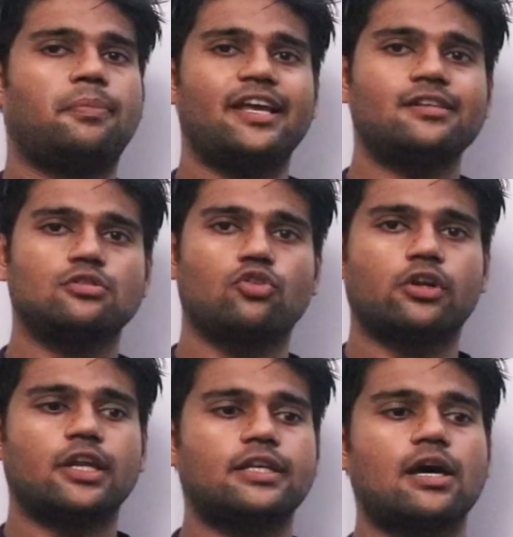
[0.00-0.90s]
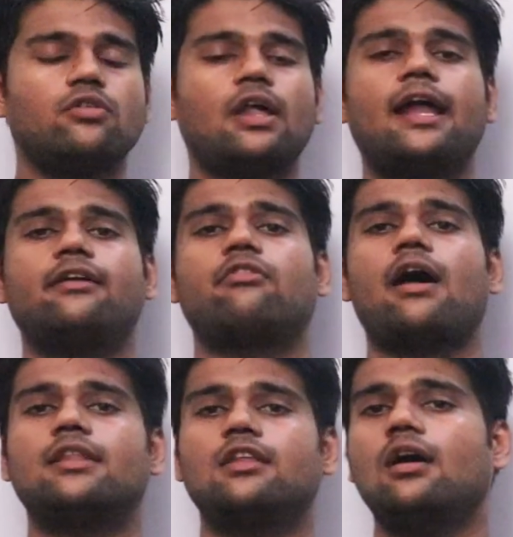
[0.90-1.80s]
please note it down and
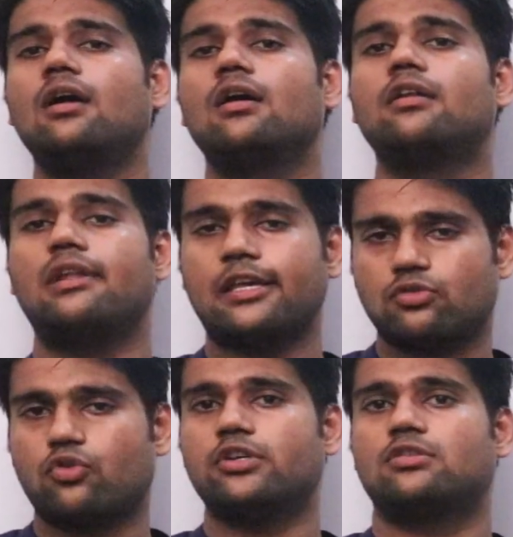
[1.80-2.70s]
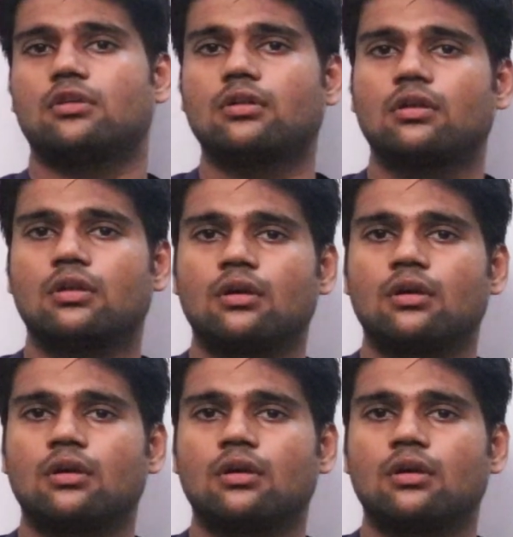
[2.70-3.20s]
try the next question.